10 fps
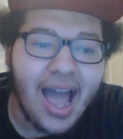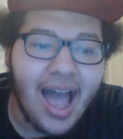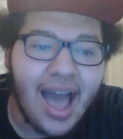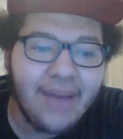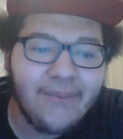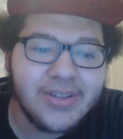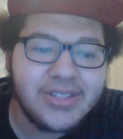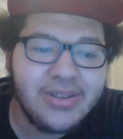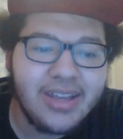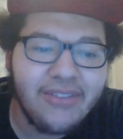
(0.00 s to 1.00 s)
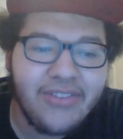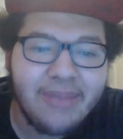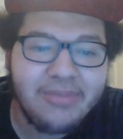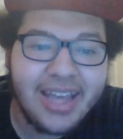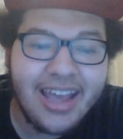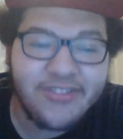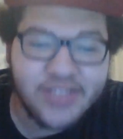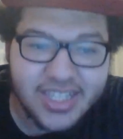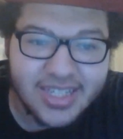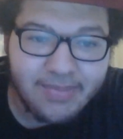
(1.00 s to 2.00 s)
I want to give him
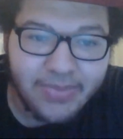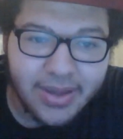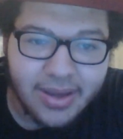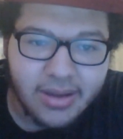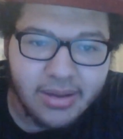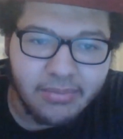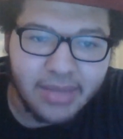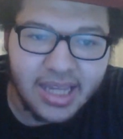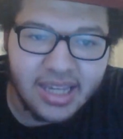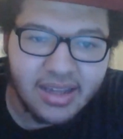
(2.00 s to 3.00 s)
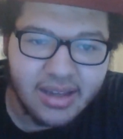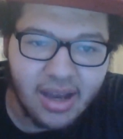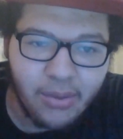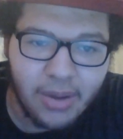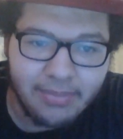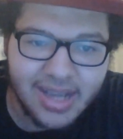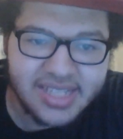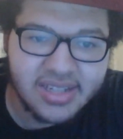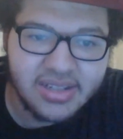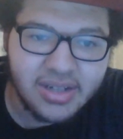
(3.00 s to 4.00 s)
gifts. Me, what
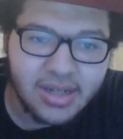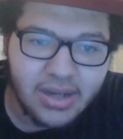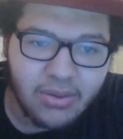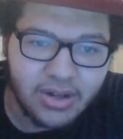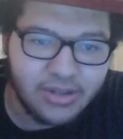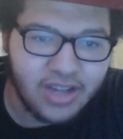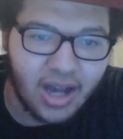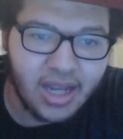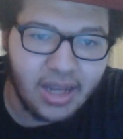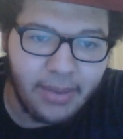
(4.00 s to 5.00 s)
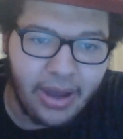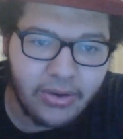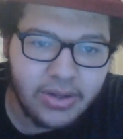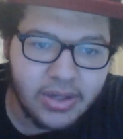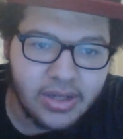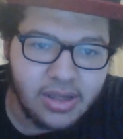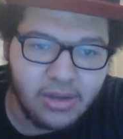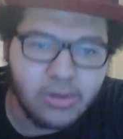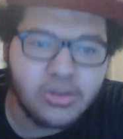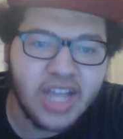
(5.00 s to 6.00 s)
message? What are you talking about?
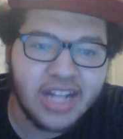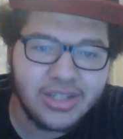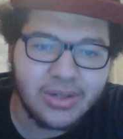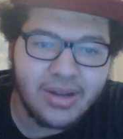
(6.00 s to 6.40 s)
You who sent you?